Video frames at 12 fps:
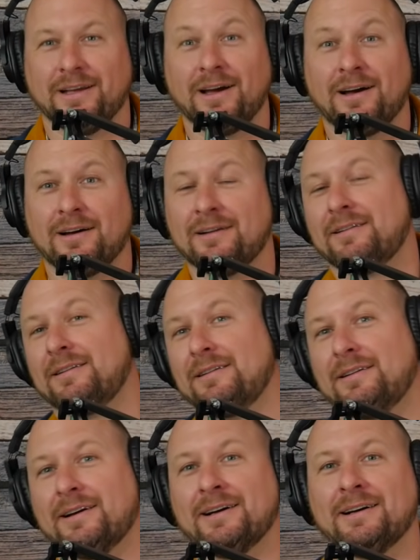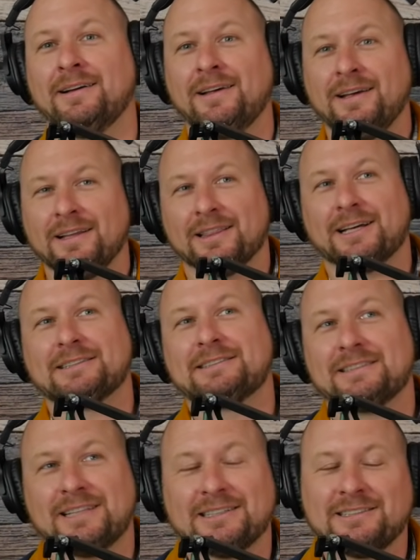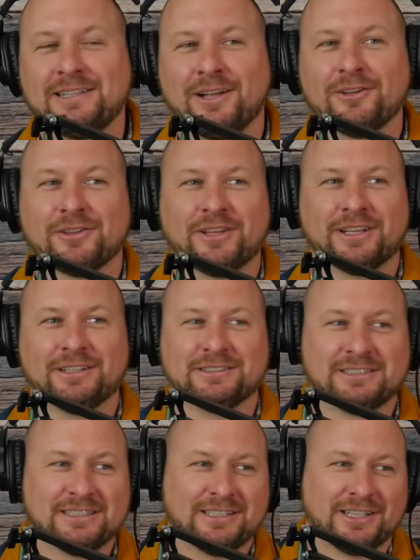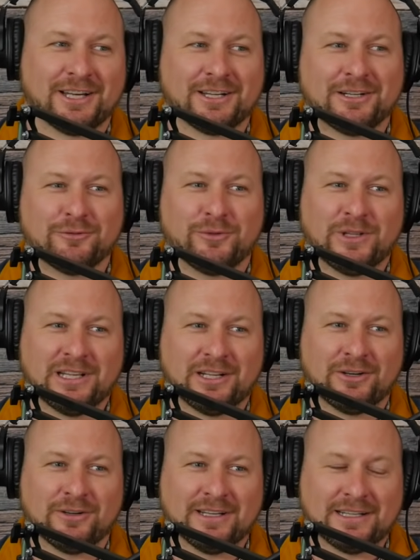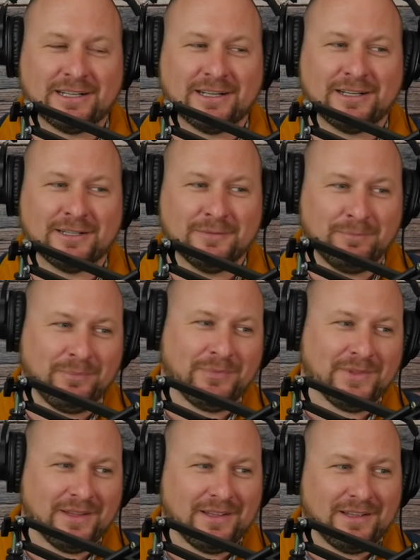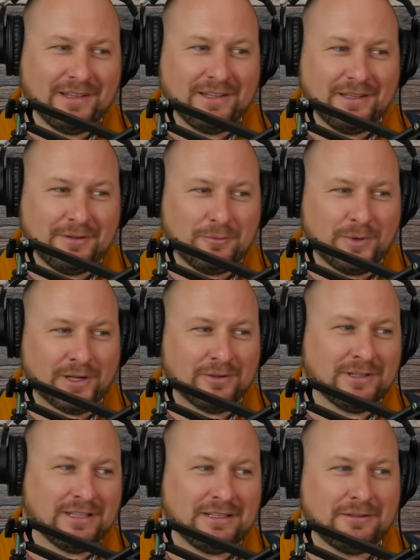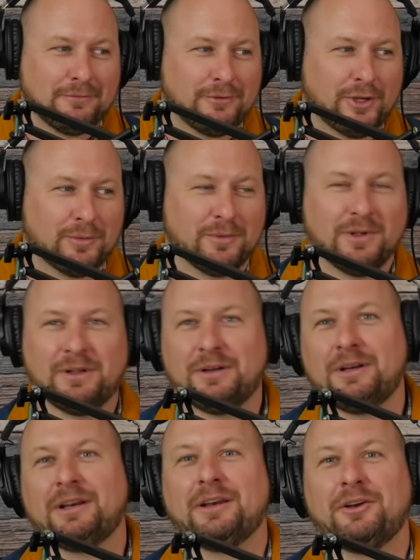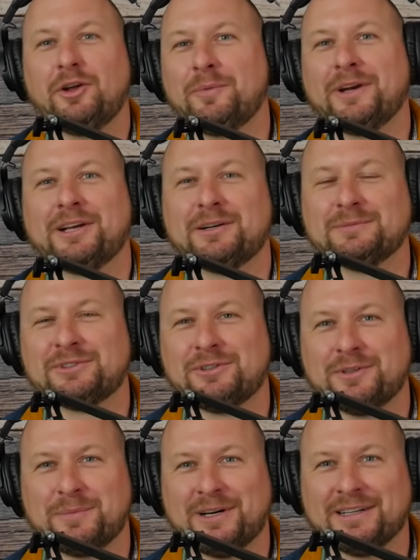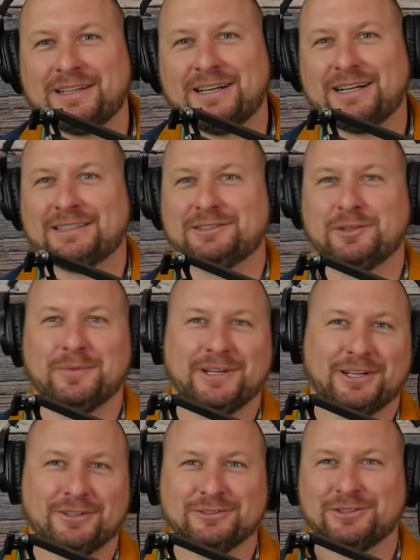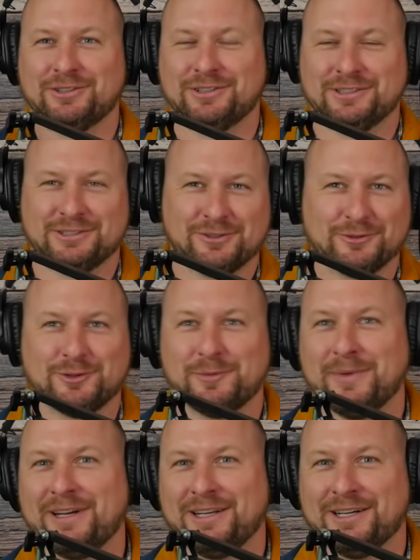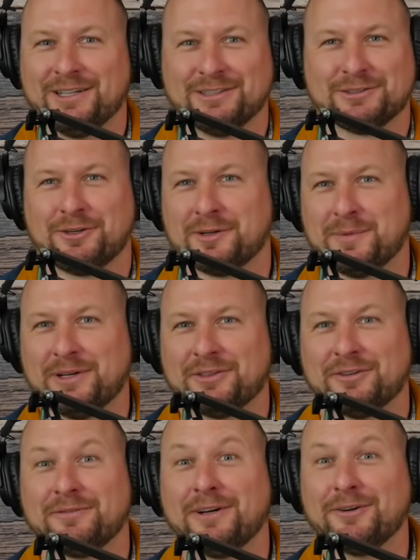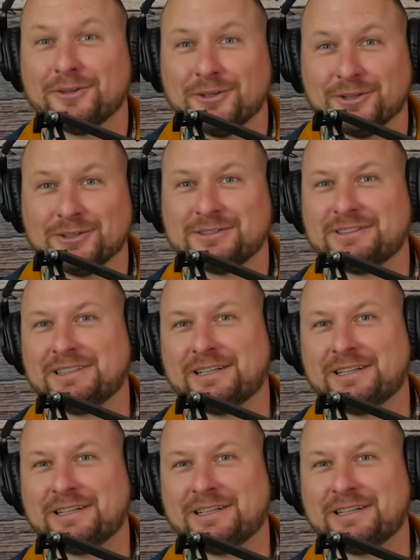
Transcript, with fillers: Yeah. Yeah. That's, that's another thing you see a lot of, you know, at, uh, well, no, nobody comes on the podcast. Nobody goes on to social media to talk about their failures.